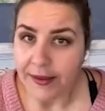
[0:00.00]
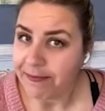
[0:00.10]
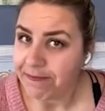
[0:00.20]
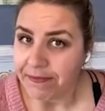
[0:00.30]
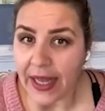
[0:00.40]

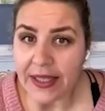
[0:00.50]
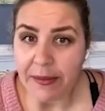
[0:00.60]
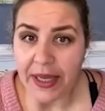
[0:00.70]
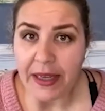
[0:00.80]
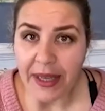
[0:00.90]
That's a big
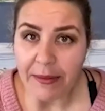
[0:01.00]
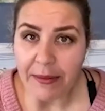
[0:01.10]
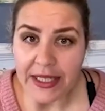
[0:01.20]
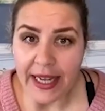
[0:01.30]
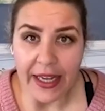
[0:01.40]
mistake,
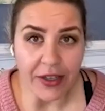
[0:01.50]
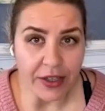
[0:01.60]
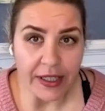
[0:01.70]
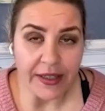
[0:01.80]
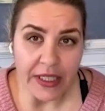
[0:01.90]
and you're going to leave a
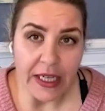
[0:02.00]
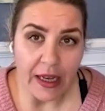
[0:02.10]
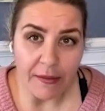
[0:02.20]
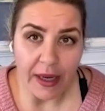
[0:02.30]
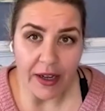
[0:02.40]
ton of money
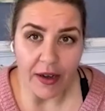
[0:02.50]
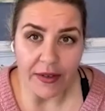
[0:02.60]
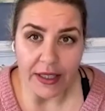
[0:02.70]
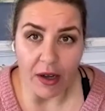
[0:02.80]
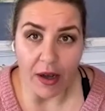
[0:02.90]

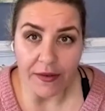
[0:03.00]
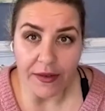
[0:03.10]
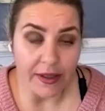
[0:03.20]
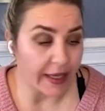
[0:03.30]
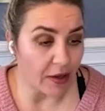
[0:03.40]

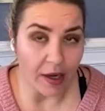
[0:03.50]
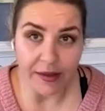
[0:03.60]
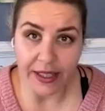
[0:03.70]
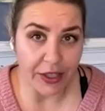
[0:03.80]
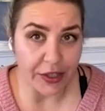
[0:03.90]

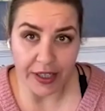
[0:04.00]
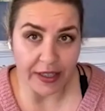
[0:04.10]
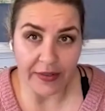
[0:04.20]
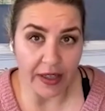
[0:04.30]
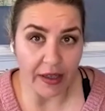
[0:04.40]
you're going to leave a
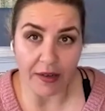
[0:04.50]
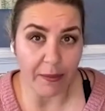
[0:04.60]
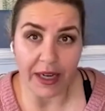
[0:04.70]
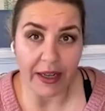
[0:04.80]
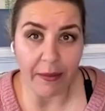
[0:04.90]
lot of
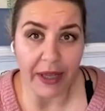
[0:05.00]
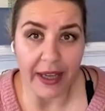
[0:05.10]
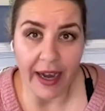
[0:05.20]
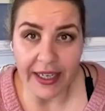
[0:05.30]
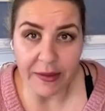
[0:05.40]
money
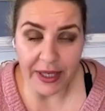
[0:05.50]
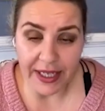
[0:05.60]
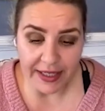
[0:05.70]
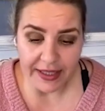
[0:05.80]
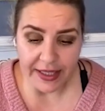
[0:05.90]
behind,
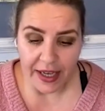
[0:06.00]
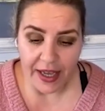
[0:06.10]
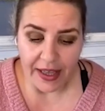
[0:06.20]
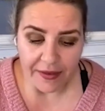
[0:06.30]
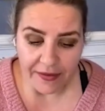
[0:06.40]
because
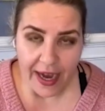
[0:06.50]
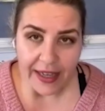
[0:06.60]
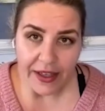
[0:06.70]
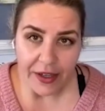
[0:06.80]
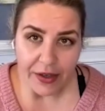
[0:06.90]
the
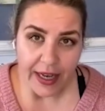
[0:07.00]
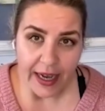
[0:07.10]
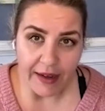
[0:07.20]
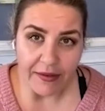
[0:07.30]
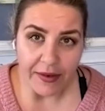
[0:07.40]
fact that you could
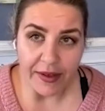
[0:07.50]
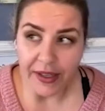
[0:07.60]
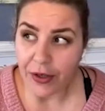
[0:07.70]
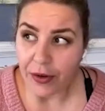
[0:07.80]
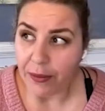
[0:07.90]
have,
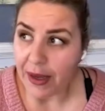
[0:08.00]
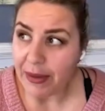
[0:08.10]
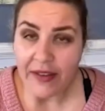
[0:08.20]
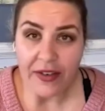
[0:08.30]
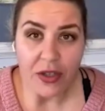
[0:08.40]
maybe
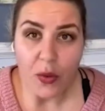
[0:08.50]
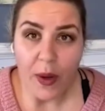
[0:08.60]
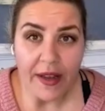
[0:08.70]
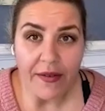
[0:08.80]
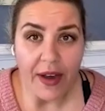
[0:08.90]
even
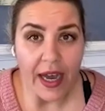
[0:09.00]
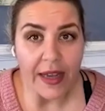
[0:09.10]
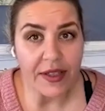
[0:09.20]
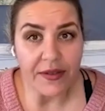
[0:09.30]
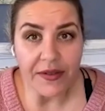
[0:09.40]

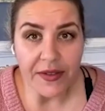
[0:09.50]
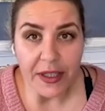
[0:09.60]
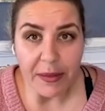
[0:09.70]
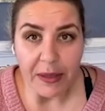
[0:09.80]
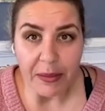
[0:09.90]
25 to
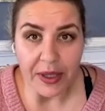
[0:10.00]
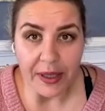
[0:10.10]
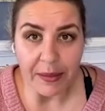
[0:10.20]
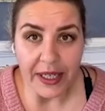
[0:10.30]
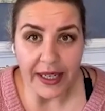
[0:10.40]
50 people
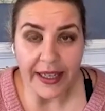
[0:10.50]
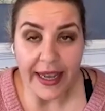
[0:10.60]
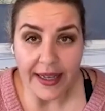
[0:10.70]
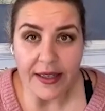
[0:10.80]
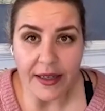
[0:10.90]
competing,
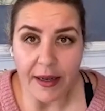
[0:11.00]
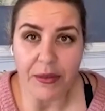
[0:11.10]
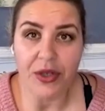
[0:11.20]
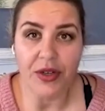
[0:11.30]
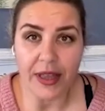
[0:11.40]
yes, the
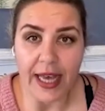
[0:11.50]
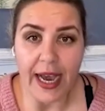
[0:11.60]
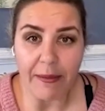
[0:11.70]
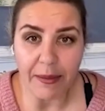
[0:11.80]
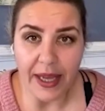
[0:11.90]
numbers are
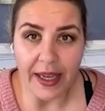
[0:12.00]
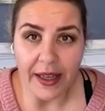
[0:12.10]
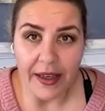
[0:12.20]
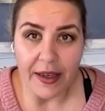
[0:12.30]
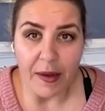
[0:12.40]
that big.
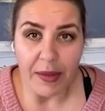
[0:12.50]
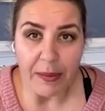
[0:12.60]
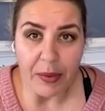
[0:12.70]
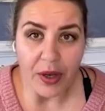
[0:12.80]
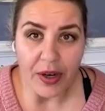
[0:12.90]

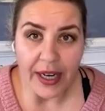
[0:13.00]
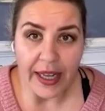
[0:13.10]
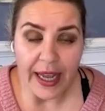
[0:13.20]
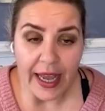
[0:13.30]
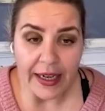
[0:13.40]
People are
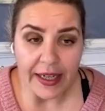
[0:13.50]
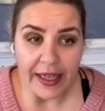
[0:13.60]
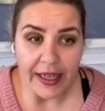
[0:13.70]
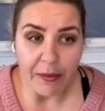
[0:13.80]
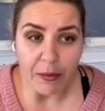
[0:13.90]
getting
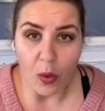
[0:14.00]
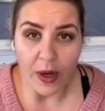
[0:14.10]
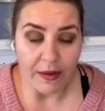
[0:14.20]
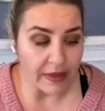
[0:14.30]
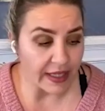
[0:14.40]
any
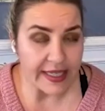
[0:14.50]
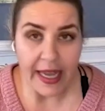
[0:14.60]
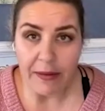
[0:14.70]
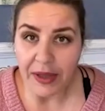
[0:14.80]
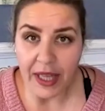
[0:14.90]
more like
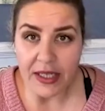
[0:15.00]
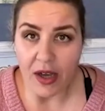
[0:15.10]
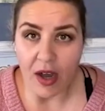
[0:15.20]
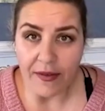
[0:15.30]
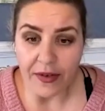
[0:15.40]
10 plus
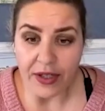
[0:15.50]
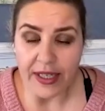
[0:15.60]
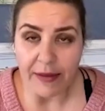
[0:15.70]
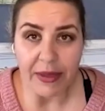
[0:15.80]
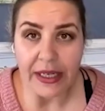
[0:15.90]
offers.
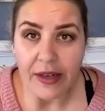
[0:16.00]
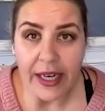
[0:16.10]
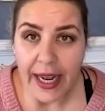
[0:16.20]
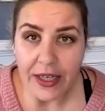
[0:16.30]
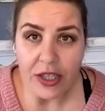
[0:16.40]
I've been
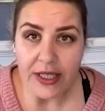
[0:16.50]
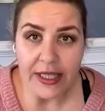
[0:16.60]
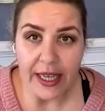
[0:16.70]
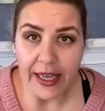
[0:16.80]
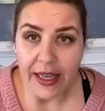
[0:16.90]
hearing agents
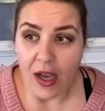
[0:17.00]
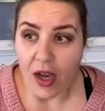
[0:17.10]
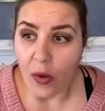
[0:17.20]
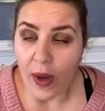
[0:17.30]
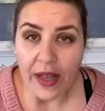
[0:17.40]
saying,
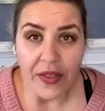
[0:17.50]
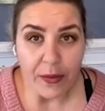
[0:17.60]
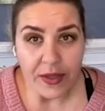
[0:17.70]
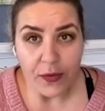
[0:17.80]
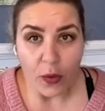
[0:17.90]
well, there
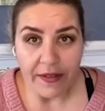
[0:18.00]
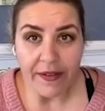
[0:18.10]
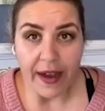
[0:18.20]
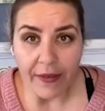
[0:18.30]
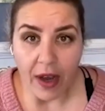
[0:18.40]
was
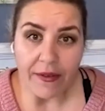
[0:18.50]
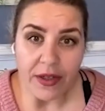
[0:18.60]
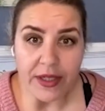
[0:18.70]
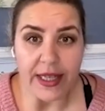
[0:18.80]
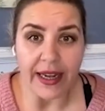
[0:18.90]
45
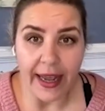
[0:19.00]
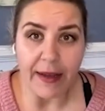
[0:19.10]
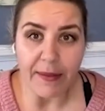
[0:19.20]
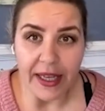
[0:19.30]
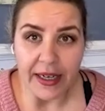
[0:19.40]
offers that
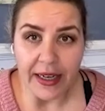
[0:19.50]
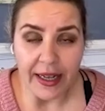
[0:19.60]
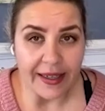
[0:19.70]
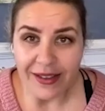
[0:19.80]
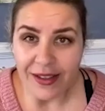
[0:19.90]
came in,
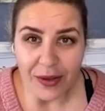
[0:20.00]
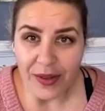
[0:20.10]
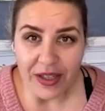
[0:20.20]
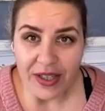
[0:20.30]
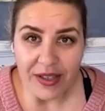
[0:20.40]
and
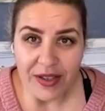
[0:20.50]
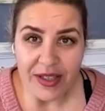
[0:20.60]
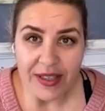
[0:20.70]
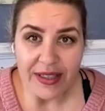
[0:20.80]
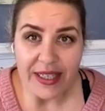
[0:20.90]
there's
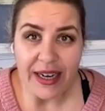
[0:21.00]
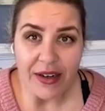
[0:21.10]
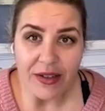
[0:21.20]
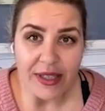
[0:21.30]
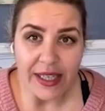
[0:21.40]

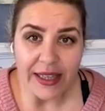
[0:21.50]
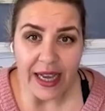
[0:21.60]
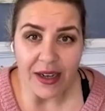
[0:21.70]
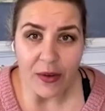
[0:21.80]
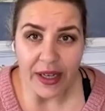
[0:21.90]
scenarios like
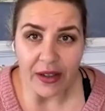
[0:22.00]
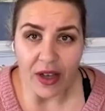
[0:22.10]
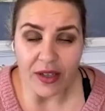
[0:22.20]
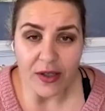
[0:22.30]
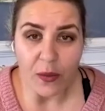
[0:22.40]
that going
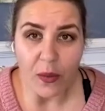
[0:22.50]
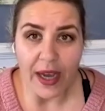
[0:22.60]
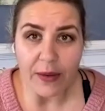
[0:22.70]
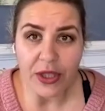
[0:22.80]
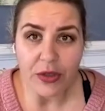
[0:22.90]
along. So
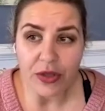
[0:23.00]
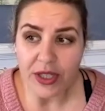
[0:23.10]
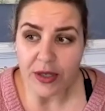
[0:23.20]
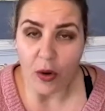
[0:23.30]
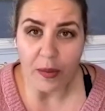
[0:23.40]
why would you
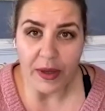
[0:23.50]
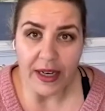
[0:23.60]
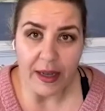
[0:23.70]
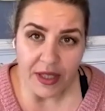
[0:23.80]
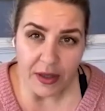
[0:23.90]
just open
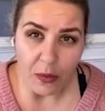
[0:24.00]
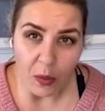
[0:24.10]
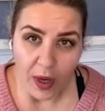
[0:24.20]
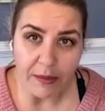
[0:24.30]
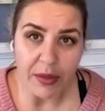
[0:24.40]
it up to the
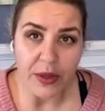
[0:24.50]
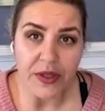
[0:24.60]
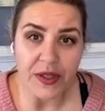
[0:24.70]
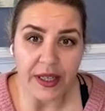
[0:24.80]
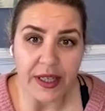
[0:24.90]
one
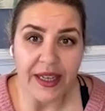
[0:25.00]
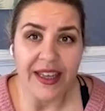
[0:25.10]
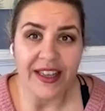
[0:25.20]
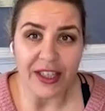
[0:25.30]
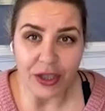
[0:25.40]
person
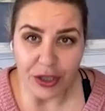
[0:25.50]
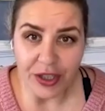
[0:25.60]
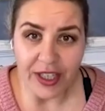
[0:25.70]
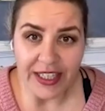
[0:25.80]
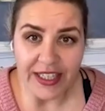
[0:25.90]
that you're
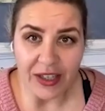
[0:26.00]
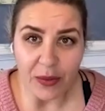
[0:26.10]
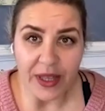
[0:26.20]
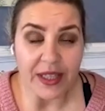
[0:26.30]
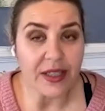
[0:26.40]
going to deal
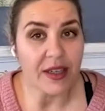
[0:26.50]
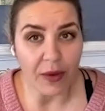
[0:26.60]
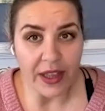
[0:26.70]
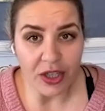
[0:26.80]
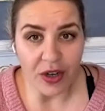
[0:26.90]
with, that's going
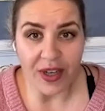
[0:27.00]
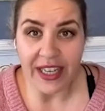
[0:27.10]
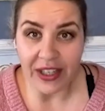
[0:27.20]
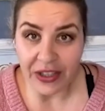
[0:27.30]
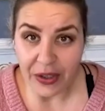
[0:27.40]
to run the
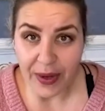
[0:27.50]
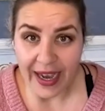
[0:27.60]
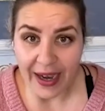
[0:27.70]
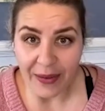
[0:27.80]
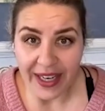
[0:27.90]
show and tell
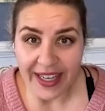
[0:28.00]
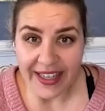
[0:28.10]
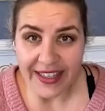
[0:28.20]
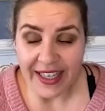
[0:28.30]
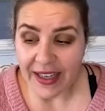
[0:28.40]
you how it
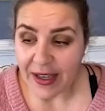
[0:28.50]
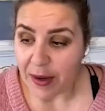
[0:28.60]
is?